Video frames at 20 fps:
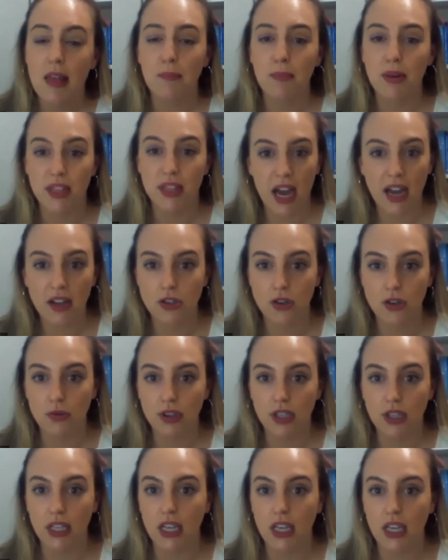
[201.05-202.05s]
But that's
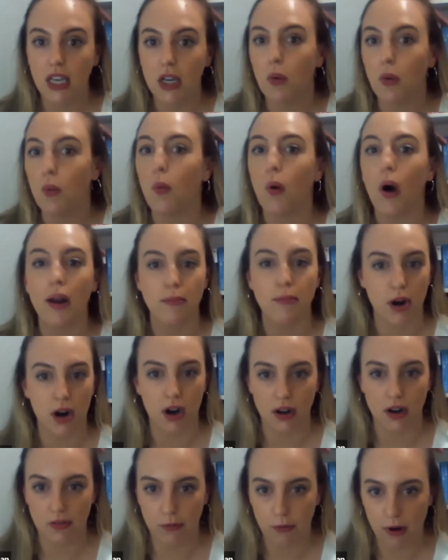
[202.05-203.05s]
only one
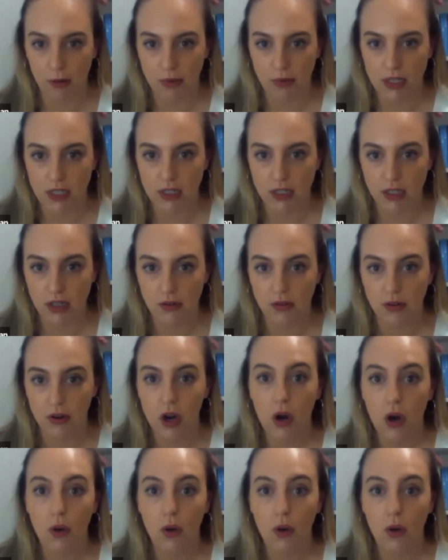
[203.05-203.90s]
part of what we do.